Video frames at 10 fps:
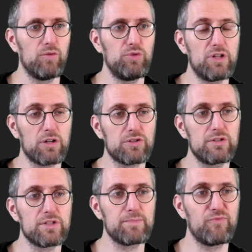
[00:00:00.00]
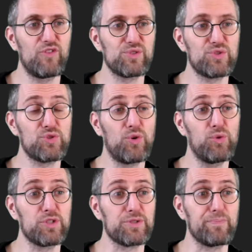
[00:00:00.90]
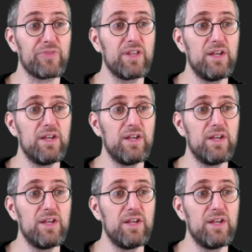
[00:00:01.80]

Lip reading: Reductionism versus holism.